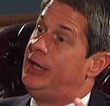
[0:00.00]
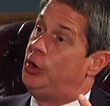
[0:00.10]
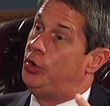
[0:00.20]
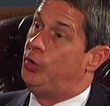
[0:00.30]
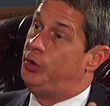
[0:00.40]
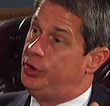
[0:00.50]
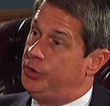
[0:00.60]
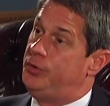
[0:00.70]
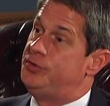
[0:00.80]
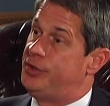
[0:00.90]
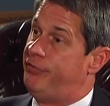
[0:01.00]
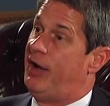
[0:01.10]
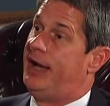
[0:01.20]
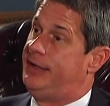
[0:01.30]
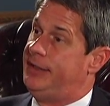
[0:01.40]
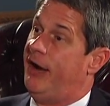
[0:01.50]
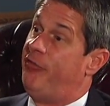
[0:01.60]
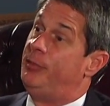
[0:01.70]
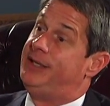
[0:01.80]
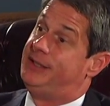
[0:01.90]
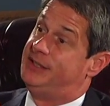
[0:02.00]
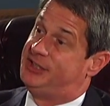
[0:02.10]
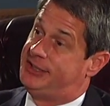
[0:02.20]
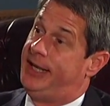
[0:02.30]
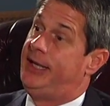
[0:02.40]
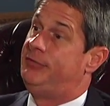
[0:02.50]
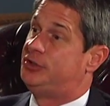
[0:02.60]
Who used divided government to save